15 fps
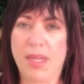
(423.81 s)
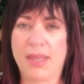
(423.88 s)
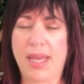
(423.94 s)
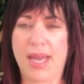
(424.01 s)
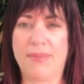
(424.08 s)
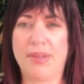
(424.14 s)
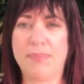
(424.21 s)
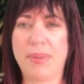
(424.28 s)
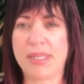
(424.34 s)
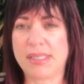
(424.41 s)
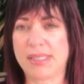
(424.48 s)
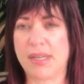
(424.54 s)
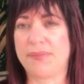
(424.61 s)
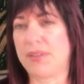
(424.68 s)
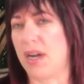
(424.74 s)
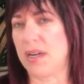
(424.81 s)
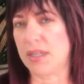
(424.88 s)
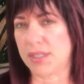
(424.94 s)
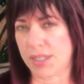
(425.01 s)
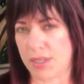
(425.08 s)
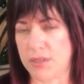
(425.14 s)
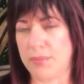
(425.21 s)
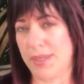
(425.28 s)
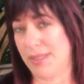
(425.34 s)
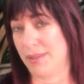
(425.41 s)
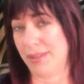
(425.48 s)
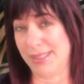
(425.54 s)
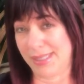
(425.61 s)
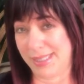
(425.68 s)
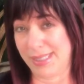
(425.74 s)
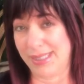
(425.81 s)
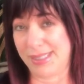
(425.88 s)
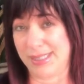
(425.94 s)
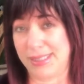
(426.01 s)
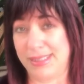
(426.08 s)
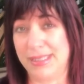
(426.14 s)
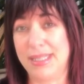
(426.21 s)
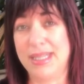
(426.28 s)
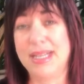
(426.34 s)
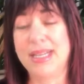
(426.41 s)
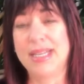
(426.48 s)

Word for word: They have a big stuffed artichoke when they're in season.